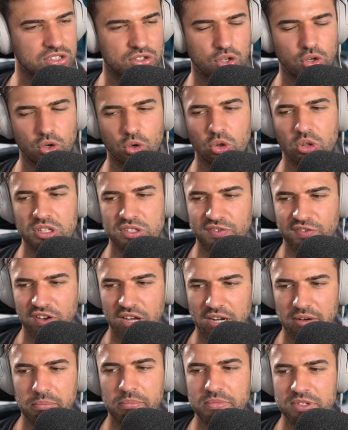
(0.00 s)
cool, it's
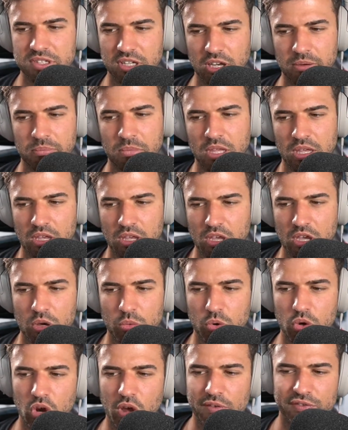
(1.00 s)
fun. So we'll
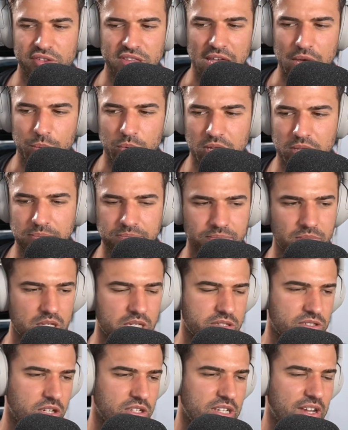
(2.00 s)
go for that one.
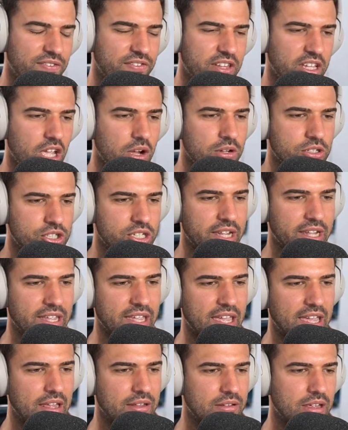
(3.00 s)
So definitely go and check
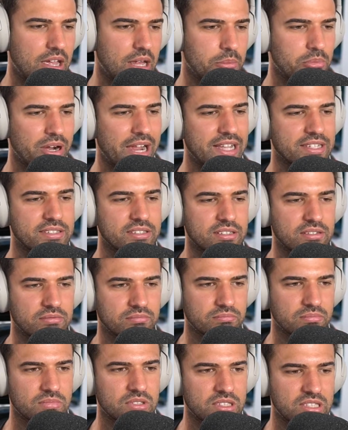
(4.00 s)
out Braxton.
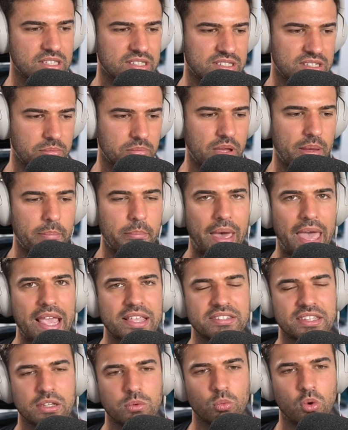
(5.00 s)
Does some
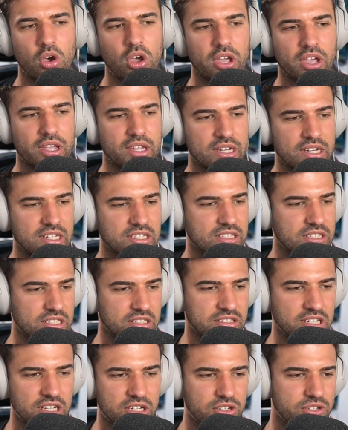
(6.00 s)
amazing work, and he just
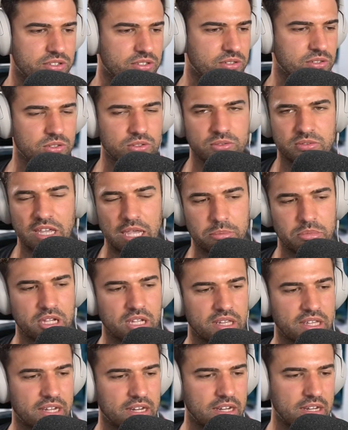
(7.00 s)
continues to keep
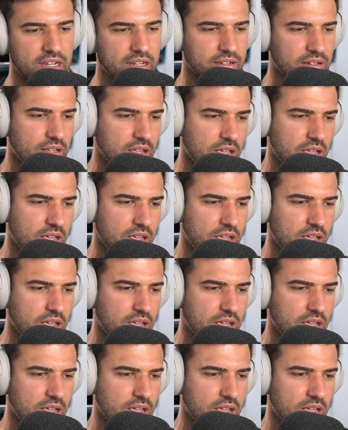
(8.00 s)
killing it. And